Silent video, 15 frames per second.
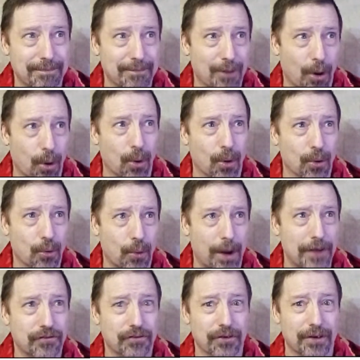whole
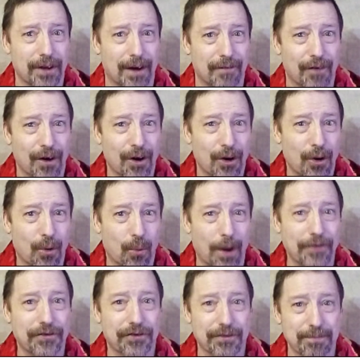question of
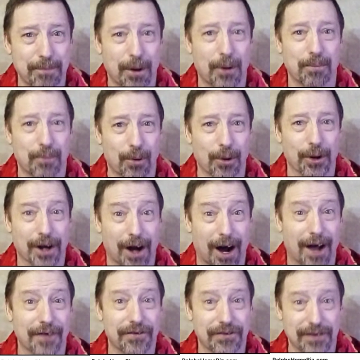what's the more
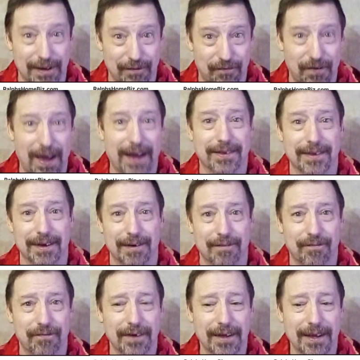cost
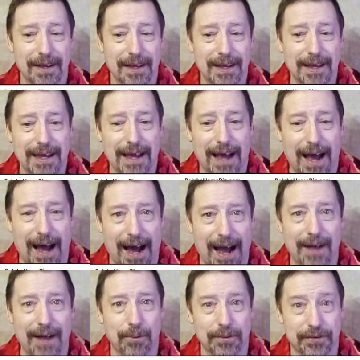effective,
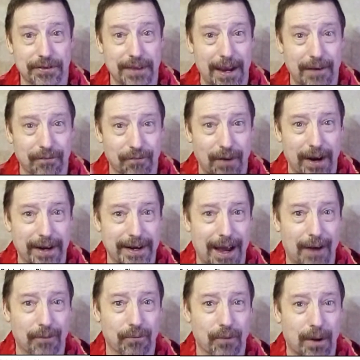I would say right
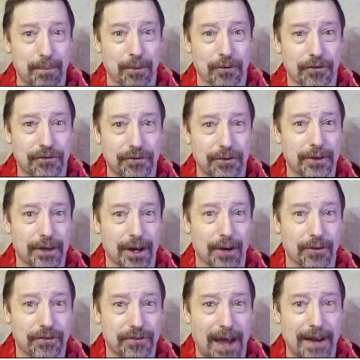now Rumble
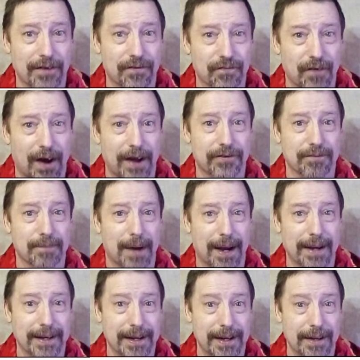Studio satisfies
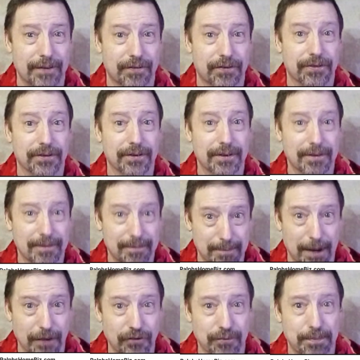my needs
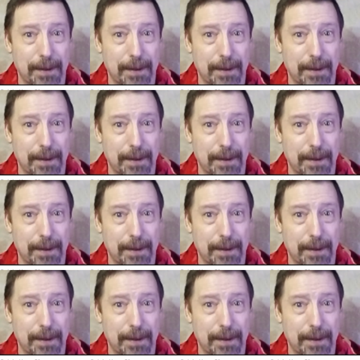much